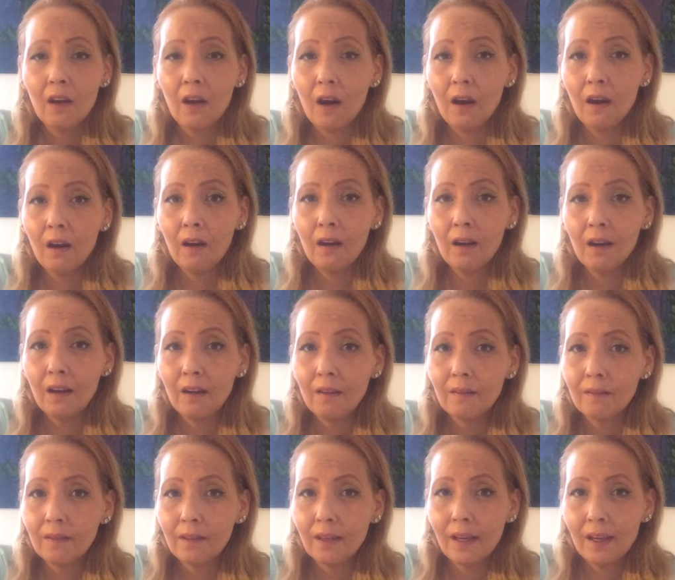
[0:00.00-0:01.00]
Or
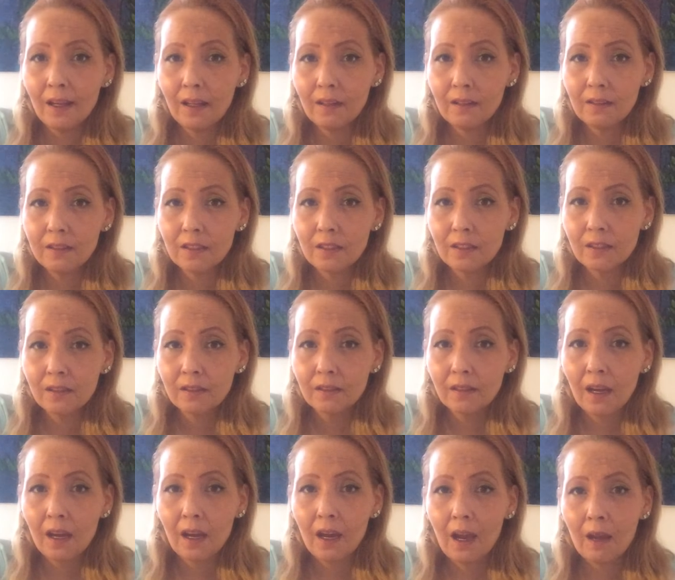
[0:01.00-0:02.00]
else
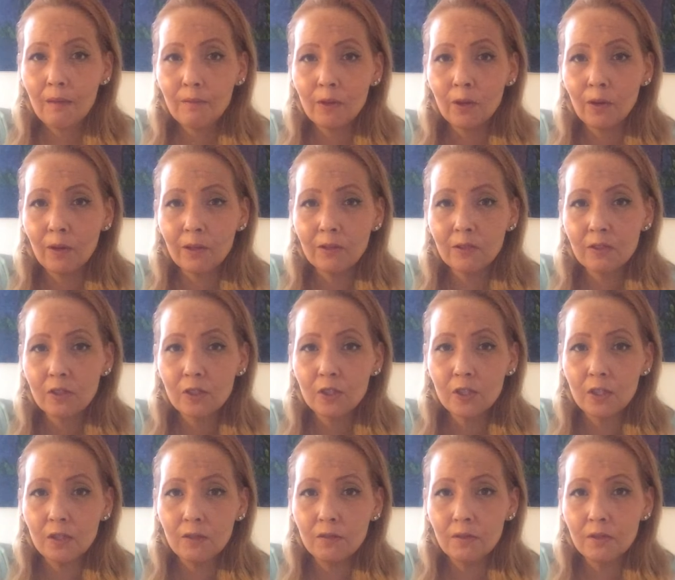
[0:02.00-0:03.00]
I'm going to
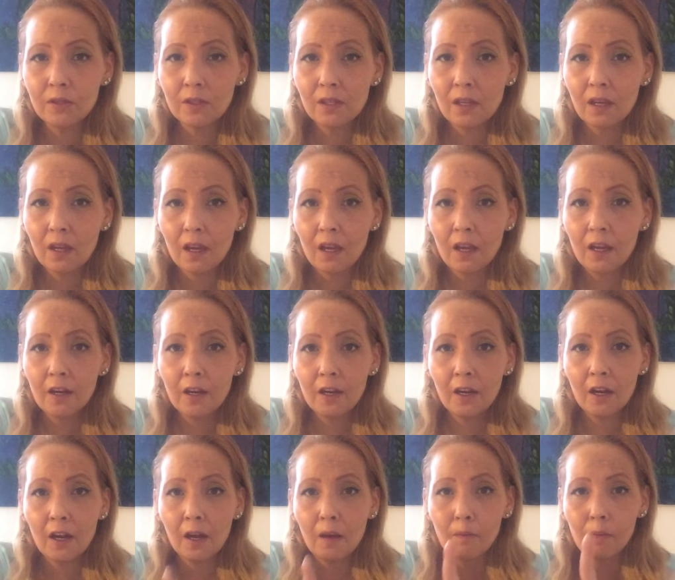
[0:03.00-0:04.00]
choose
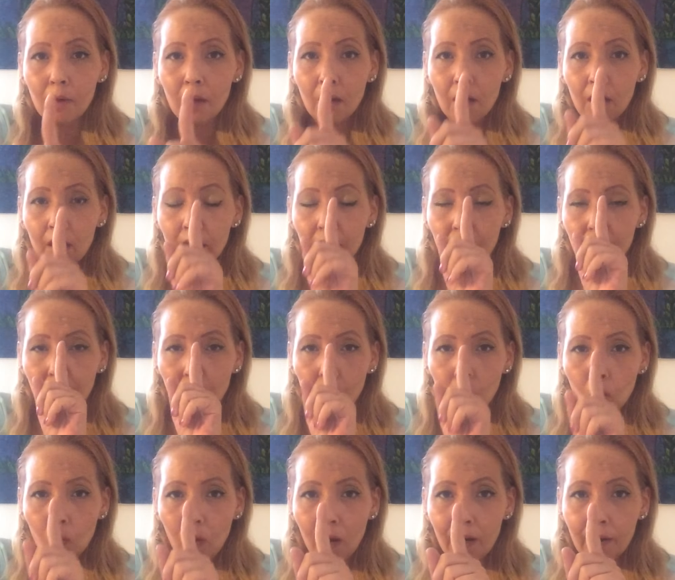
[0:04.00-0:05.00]
number
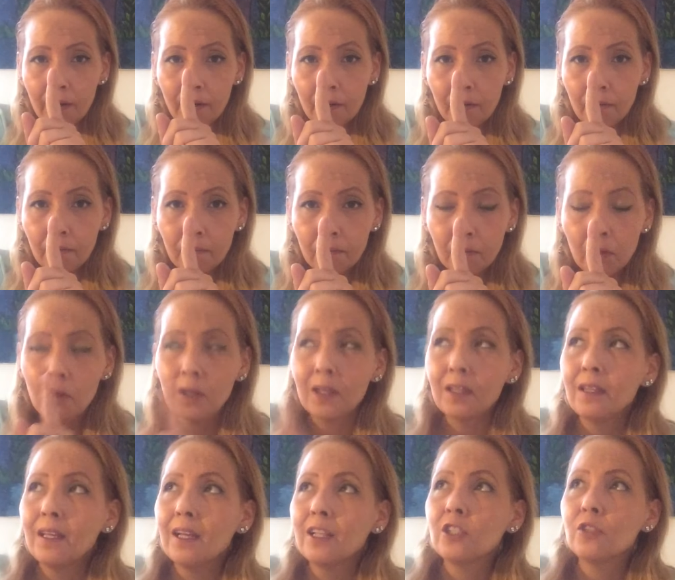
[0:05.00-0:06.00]
one.
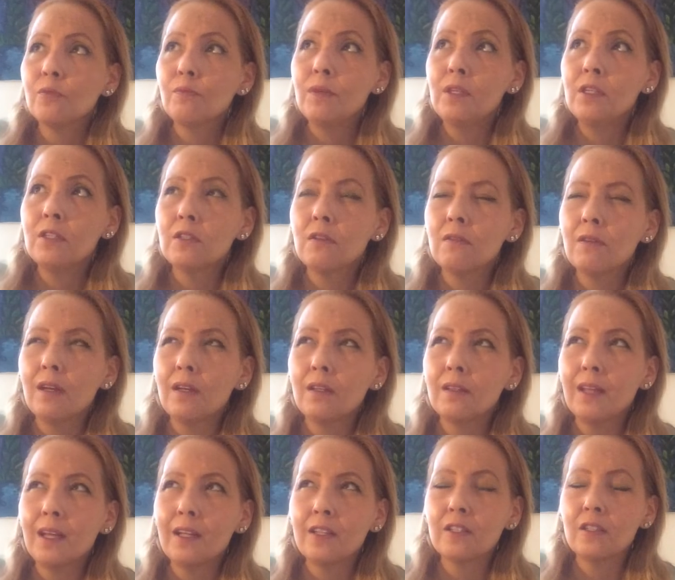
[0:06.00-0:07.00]
Okay, that's me, so no,
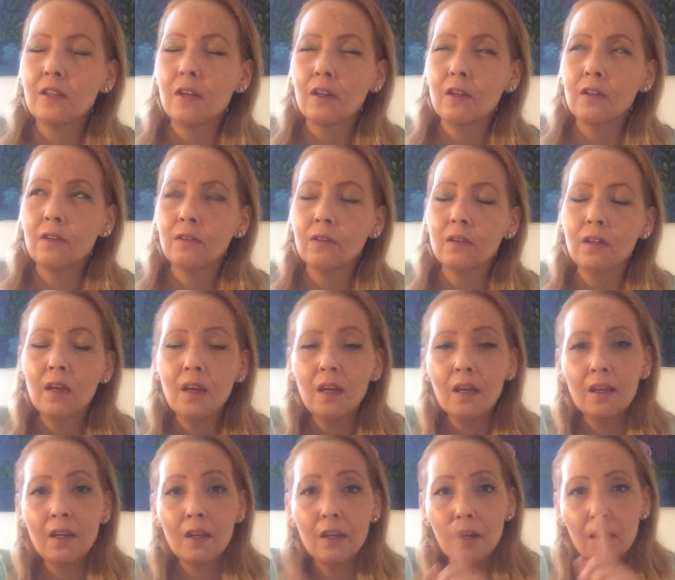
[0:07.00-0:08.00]
that's not good.
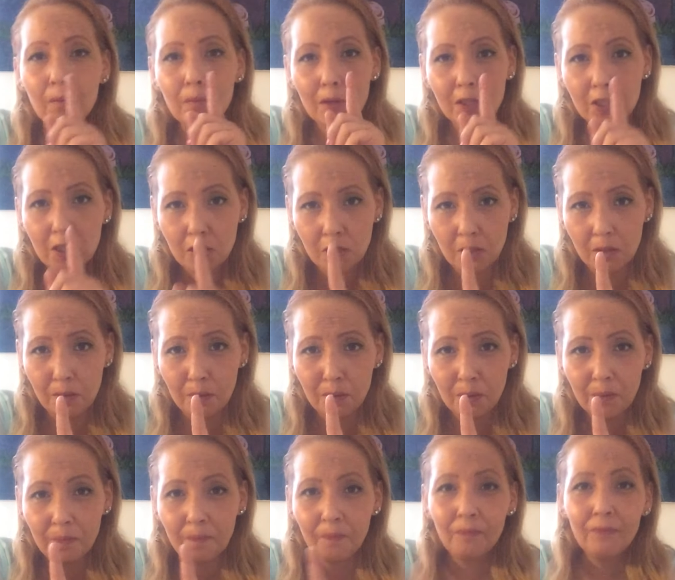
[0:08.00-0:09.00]
Number two,
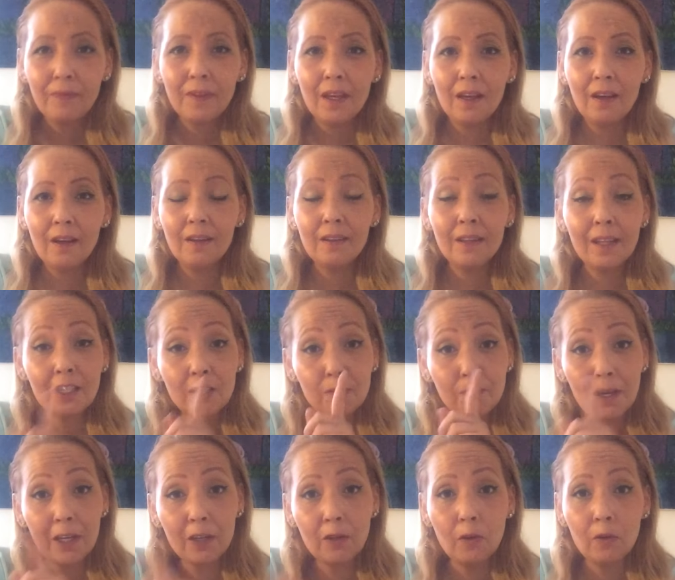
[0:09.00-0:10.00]
uh, that's
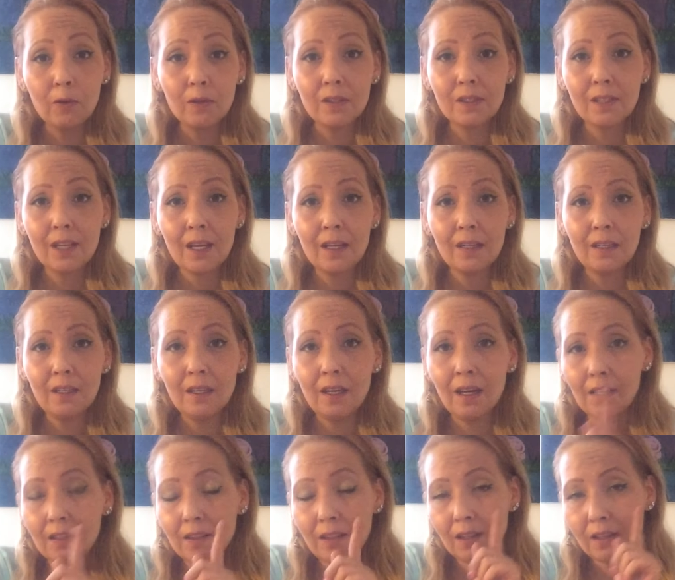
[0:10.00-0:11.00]
my daughter's idea.
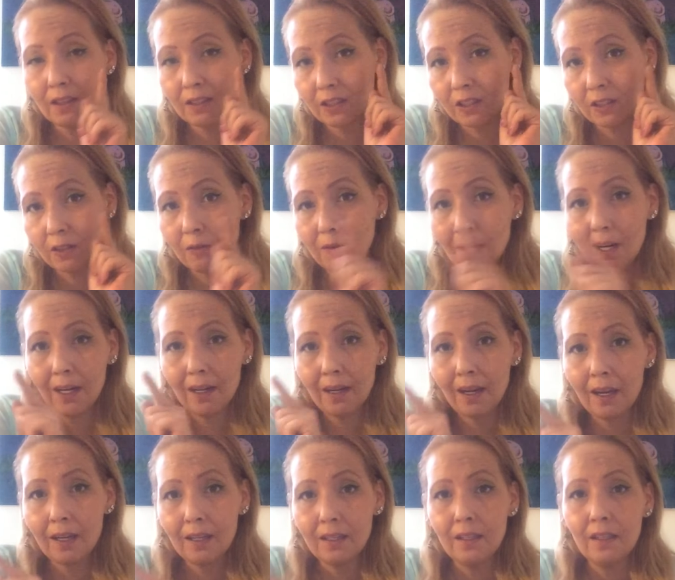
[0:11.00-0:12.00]
I think it's a great
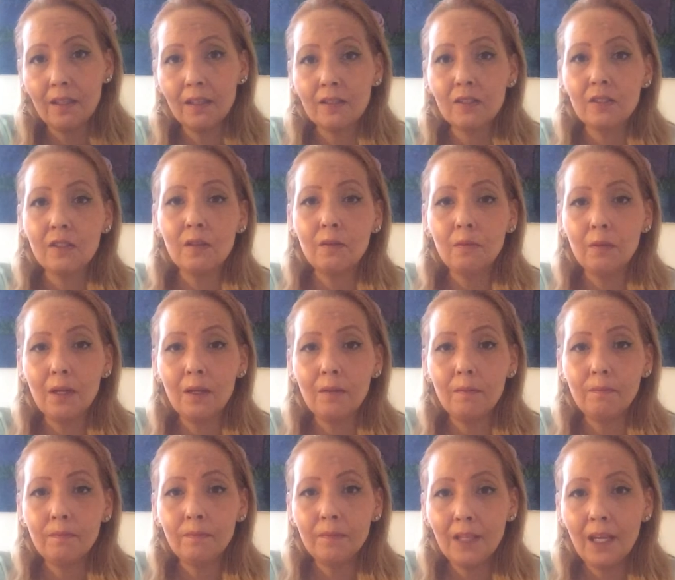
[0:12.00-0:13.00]
idea, so uh,
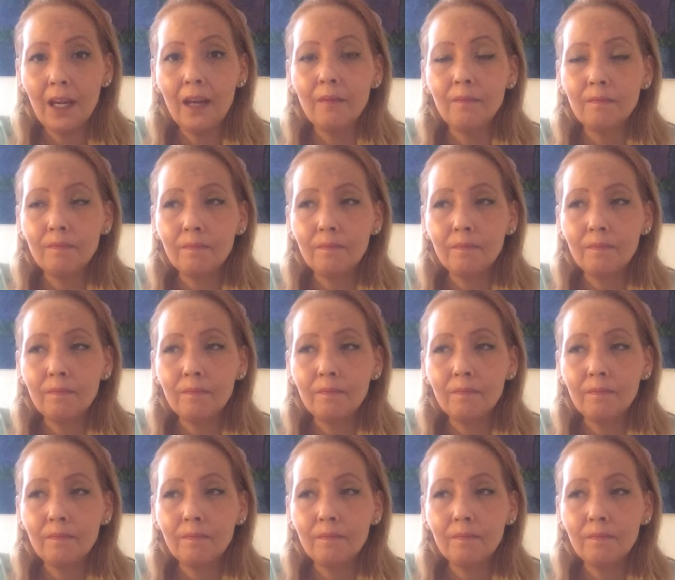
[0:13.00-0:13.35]
yeah.